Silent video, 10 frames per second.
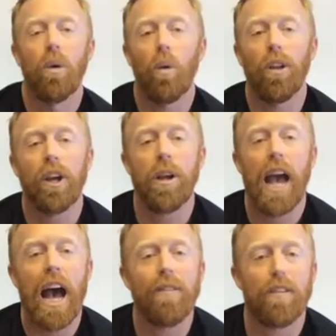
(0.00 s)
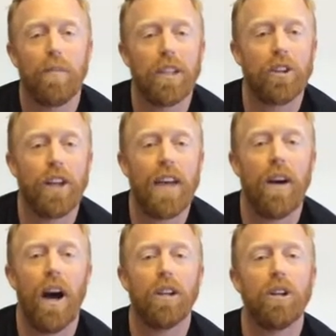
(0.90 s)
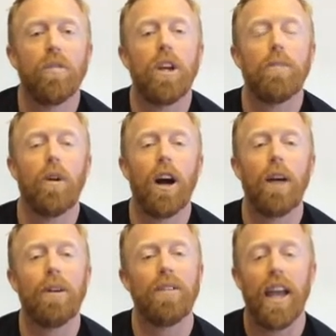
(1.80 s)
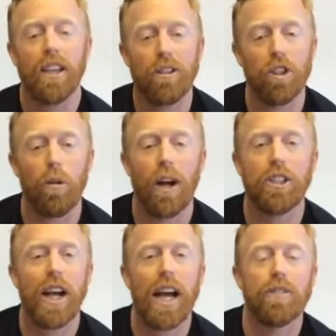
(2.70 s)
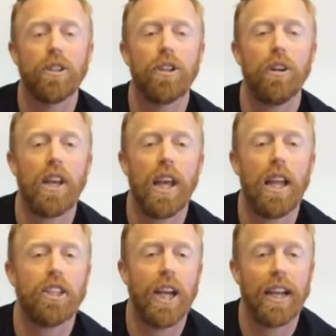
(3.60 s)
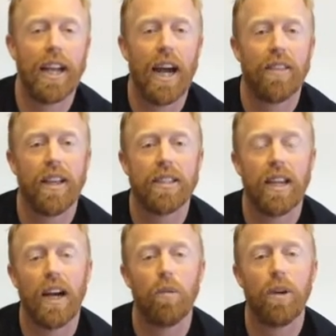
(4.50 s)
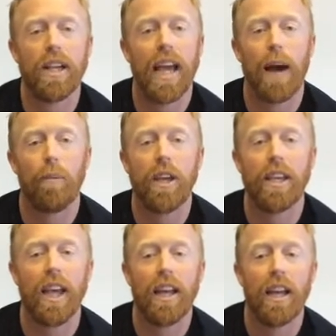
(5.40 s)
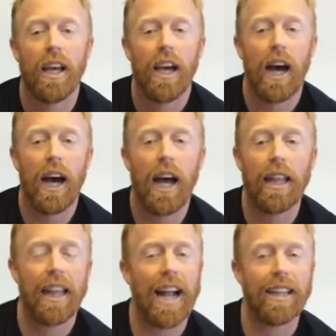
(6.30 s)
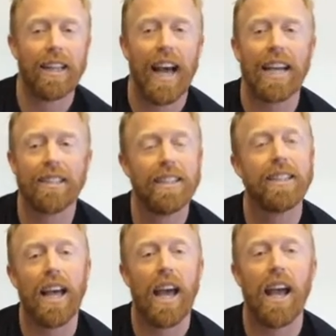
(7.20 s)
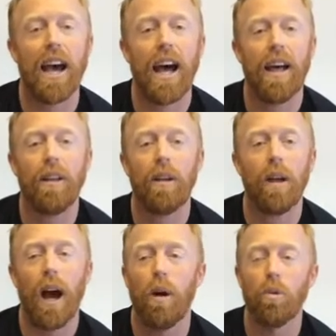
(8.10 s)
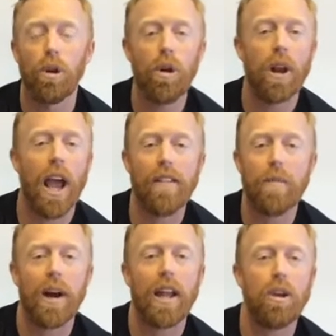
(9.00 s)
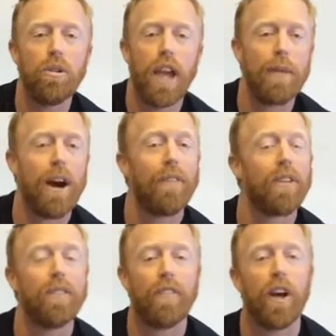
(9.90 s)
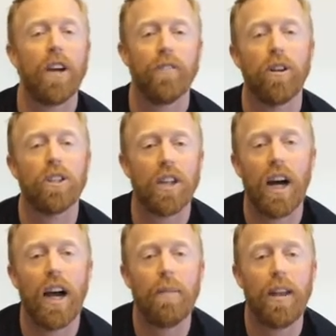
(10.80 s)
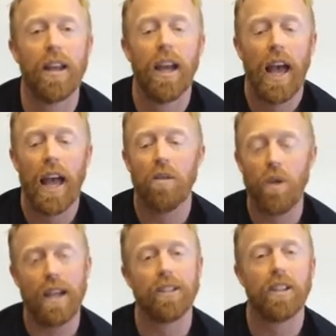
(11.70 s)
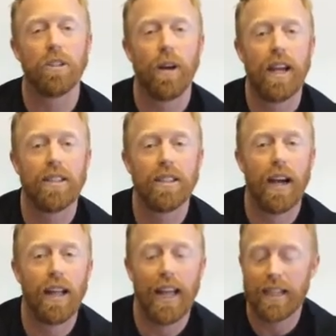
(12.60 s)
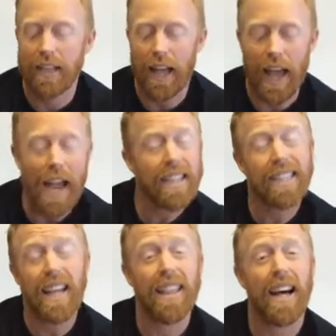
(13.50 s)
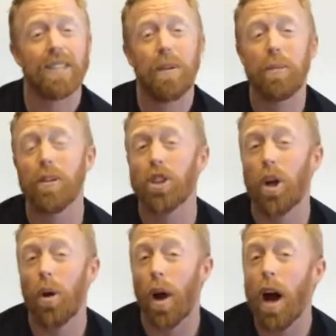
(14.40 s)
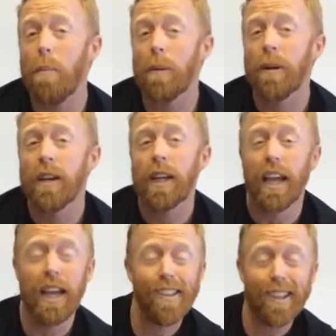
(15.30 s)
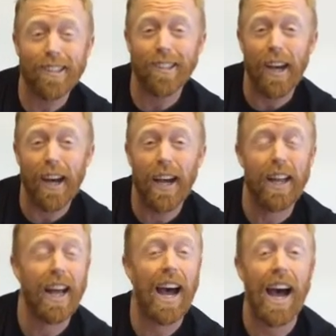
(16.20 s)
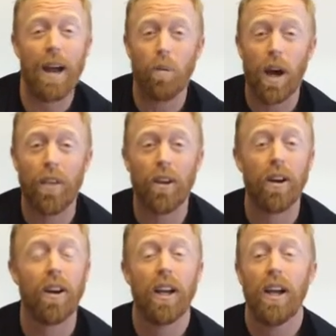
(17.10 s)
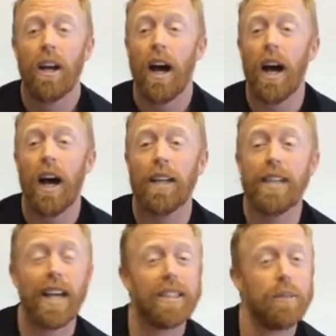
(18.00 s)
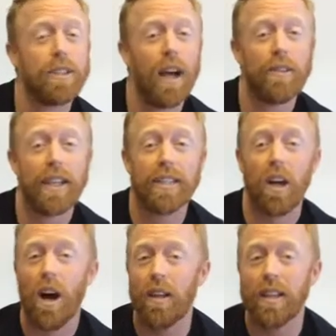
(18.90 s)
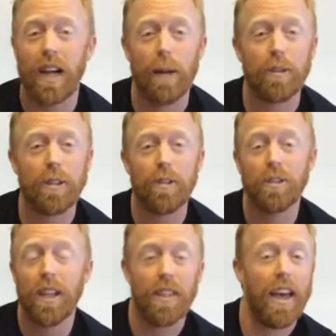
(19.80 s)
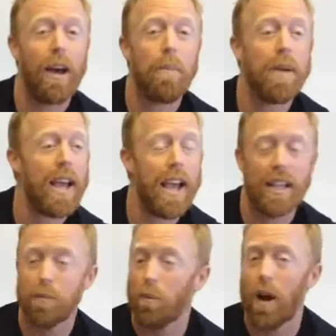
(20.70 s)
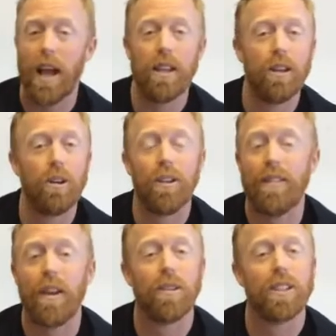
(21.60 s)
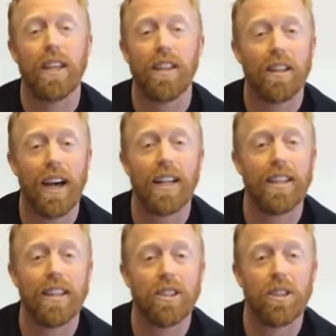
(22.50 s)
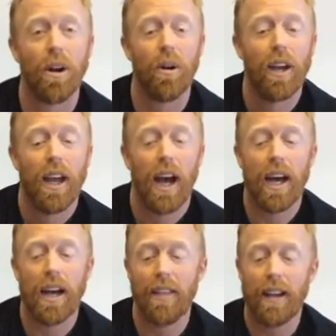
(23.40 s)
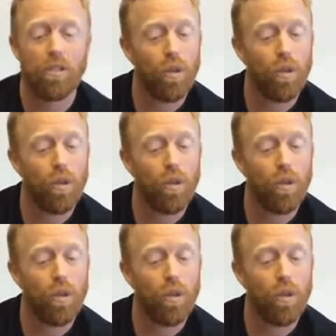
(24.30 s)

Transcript: Well, there you have it from Mr. Dave Huckle of Weeple Army. Thank you so much, guys, for tuning in and checking out this recap weekend. I'd like to lastly say a rude to everybody who came out for the very first time and raced this race. Like I said, 8,000 to 10,000 people showed up in the sun, hot weather, testing themselves against all these obstacles. To them, it's brand new. They've never seen anything like this. So that